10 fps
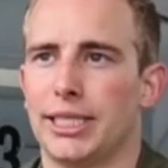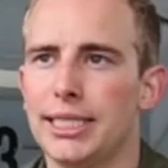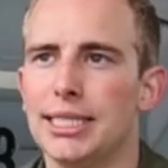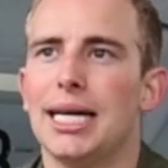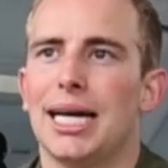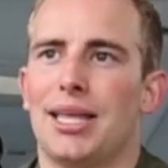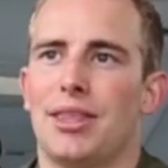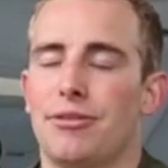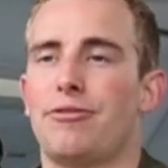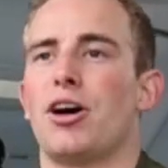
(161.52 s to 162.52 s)
lead, and
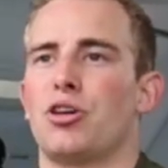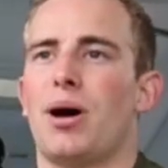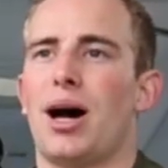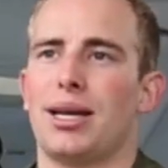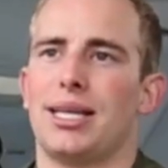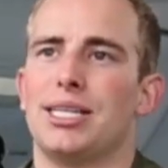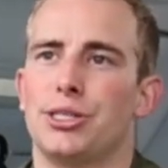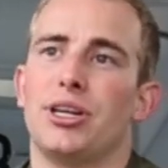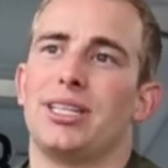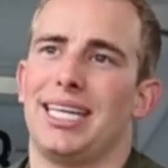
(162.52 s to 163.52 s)
then the final part is
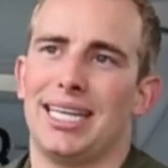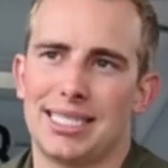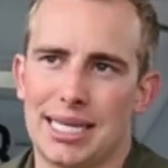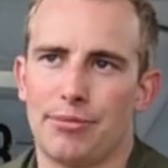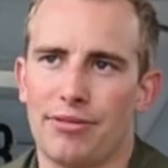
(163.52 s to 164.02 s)
learning the intercept